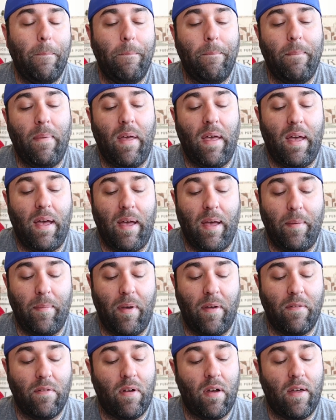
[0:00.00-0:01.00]
But um,
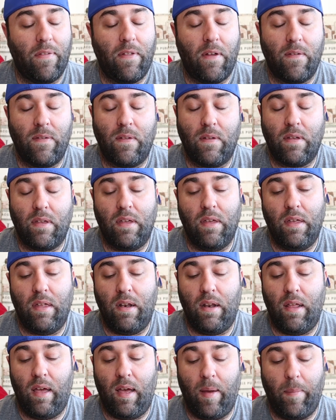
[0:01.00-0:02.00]
overall, I thought it was a
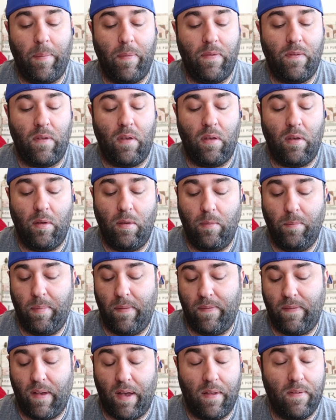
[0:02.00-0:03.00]
good episode
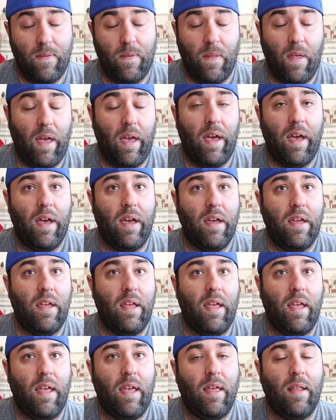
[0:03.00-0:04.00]
besides
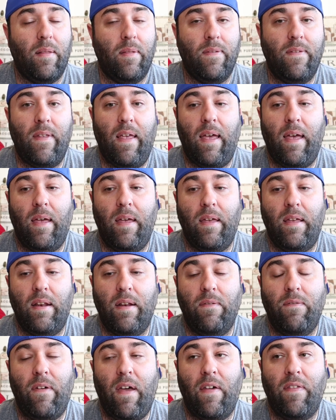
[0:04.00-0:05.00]
that. And, that,
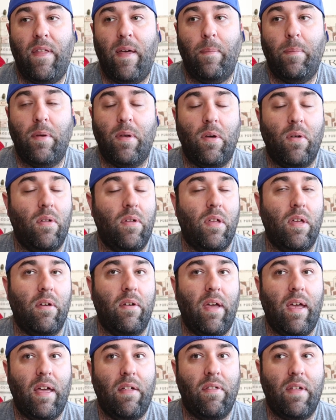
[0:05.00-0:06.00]
and the fact that
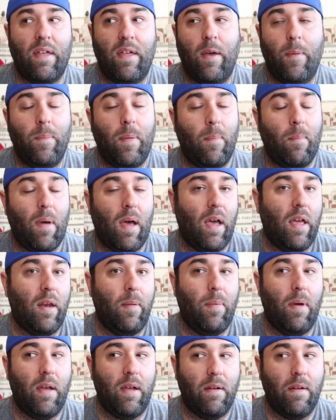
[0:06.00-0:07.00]
Picolio had like an open mind
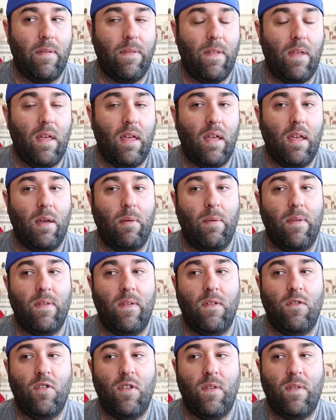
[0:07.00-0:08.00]
about everything. It
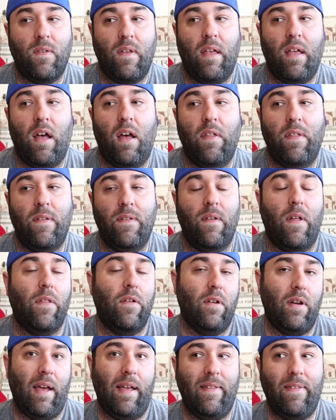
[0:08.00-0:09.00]
wasn't just like all these
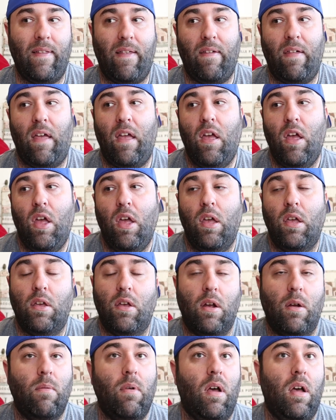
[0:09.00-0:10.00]
other knights saying like,
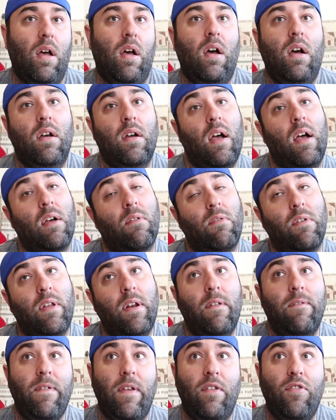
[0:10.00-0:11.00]
you're wrong, I'm
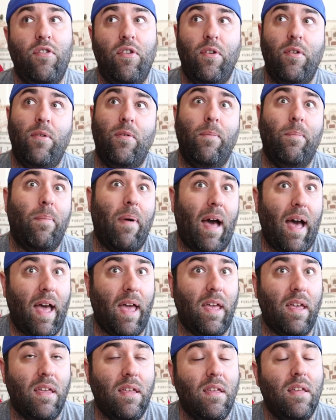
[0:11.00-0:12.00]
going to defeat you,
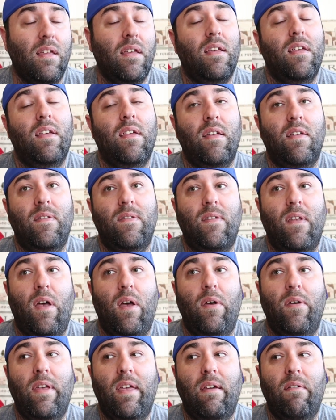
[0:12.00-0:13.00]
bye.
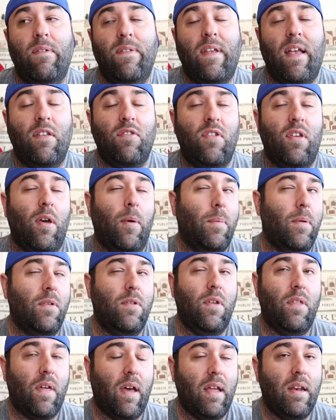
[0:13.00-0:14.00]
So he was actually open
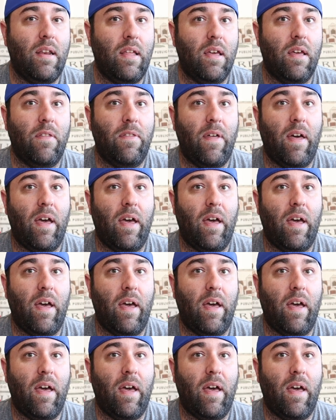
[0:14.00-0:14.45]
to the idea